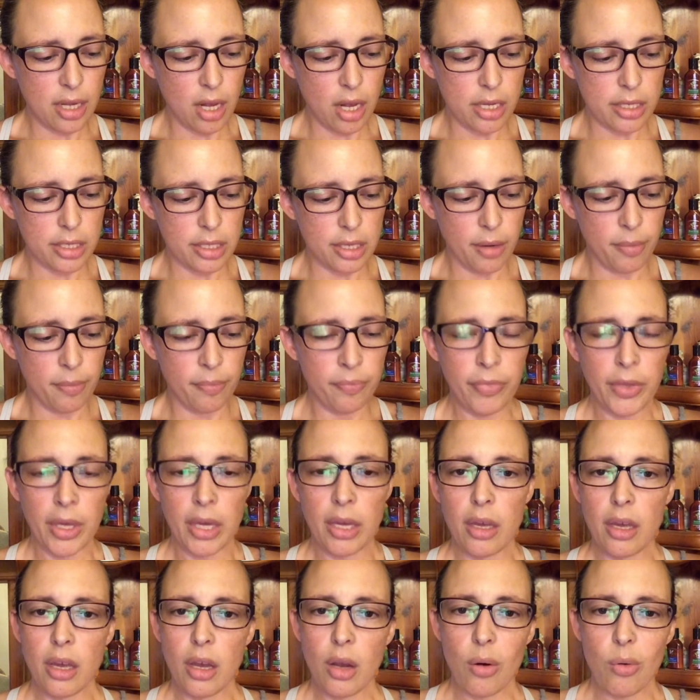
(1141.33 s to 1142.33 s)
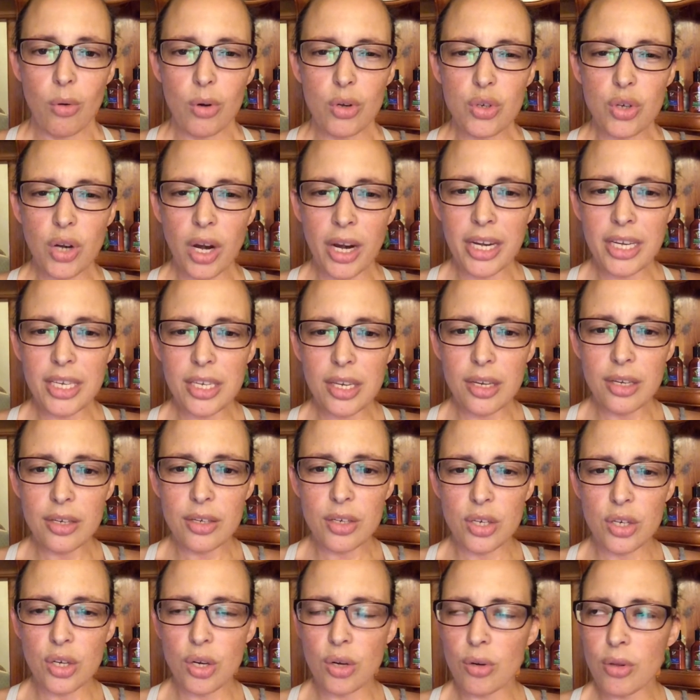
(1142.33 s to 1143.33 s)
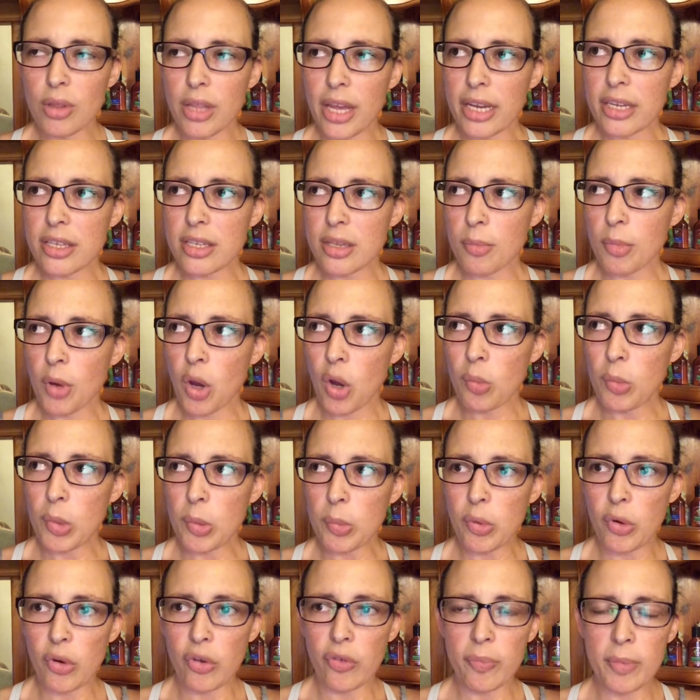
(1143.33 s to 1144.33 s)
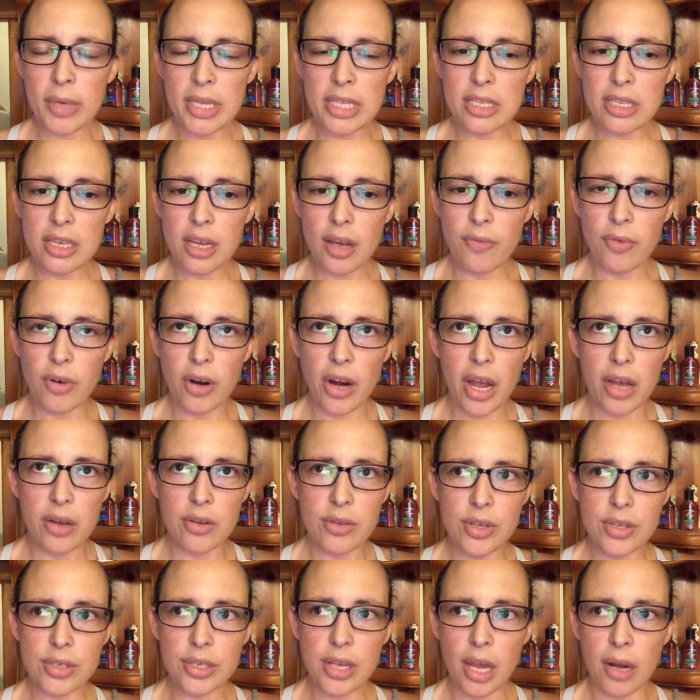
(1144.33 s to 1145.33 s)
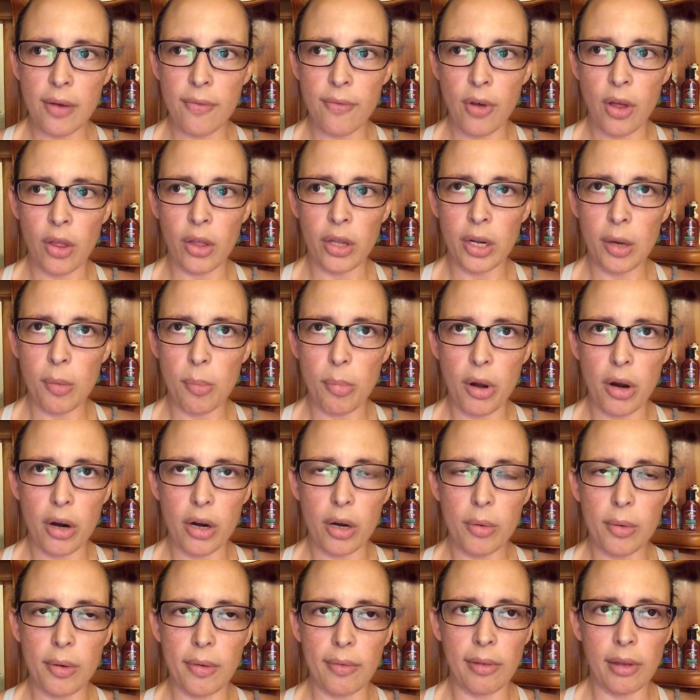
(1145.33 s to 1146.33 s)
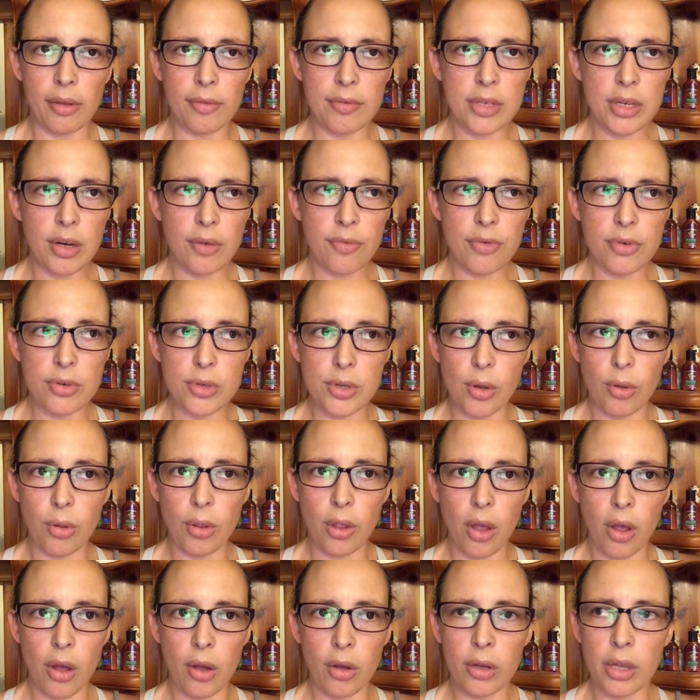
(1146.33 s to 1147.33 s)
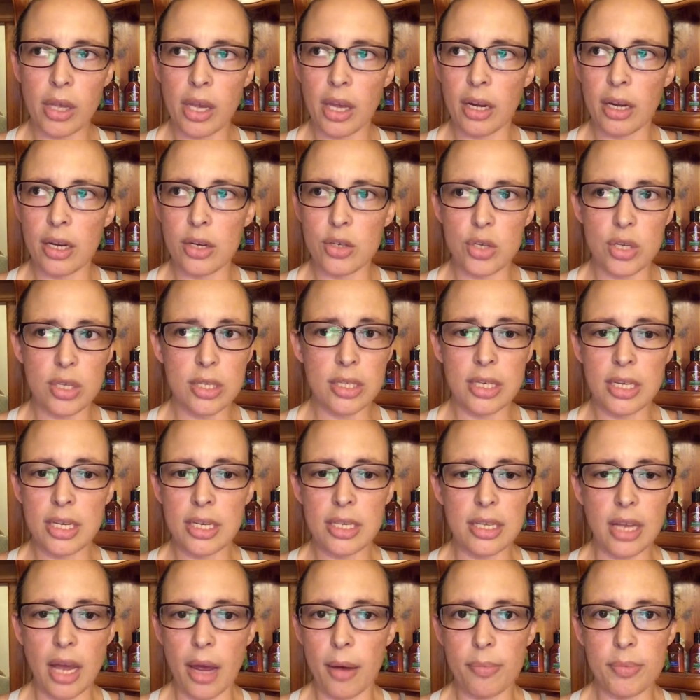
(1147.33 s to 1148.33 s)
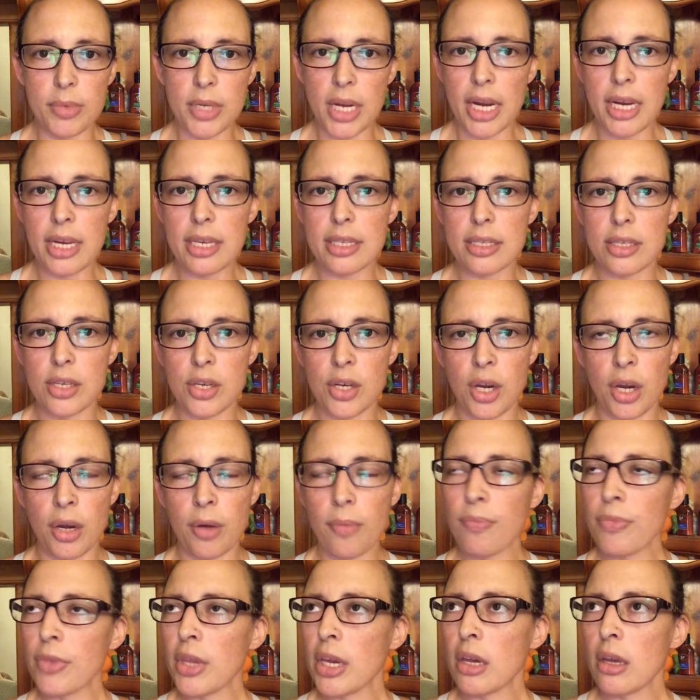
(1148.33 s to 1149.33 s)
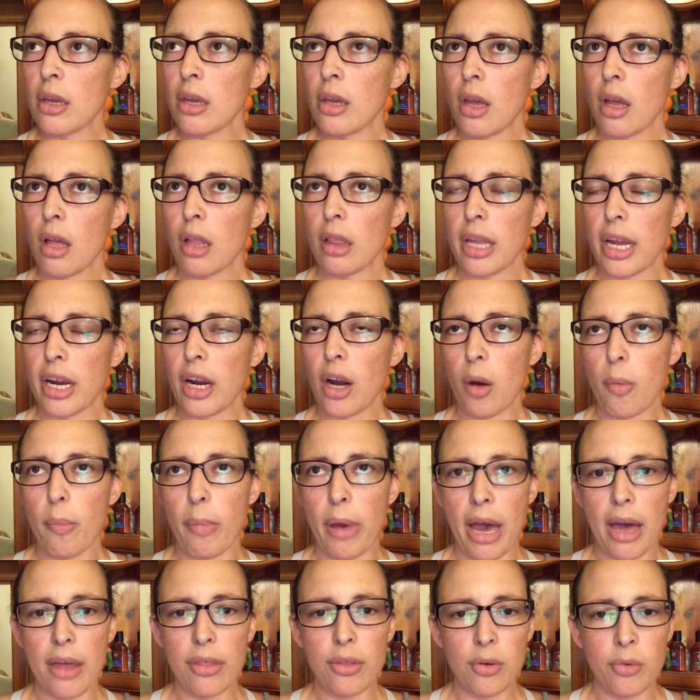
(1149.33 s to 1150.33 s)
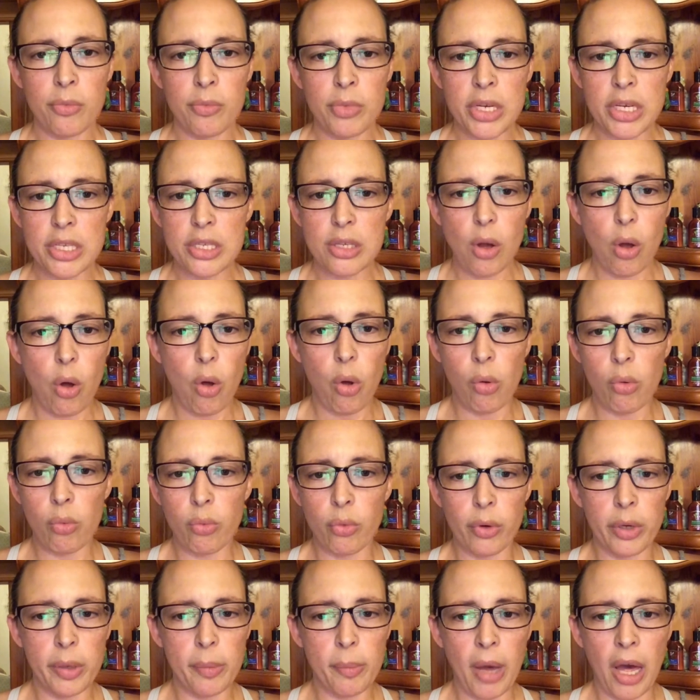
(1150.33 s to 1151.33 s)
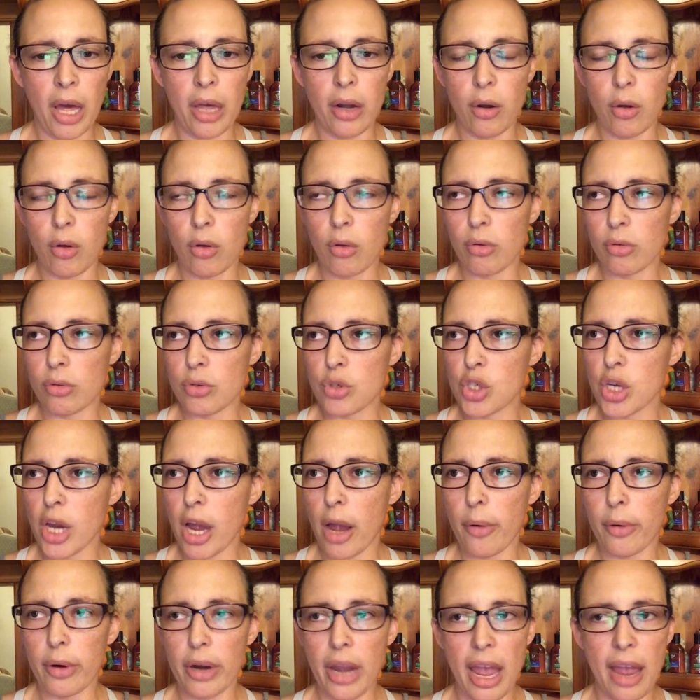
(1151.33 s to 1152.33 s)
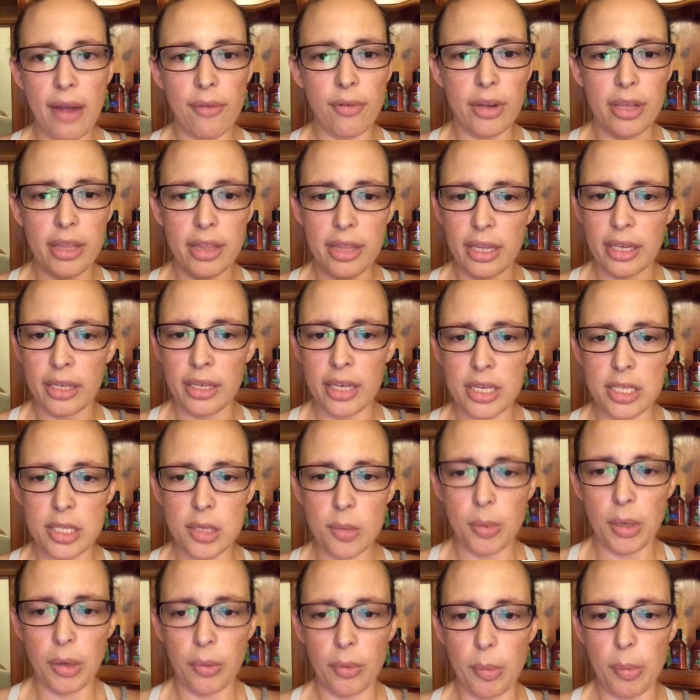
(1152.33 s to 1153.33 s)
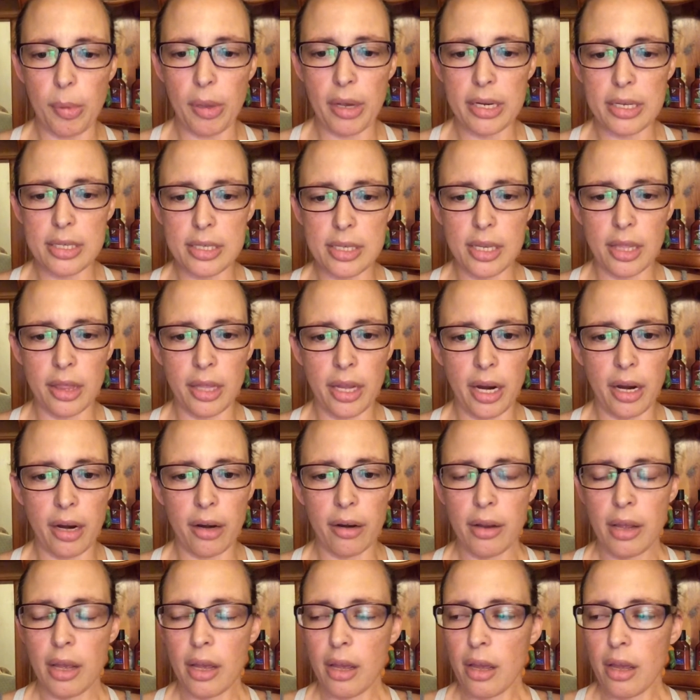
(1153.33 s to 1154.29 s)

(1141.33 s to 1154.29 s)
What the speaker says: awesome. We're trying to do like some home improvement stuff. Our house is kind of falling apart. We've lived here for so long, and it just needs updates, you know. Like our bathroom needs a whole remodel, shower, everything needs to be replaced in there.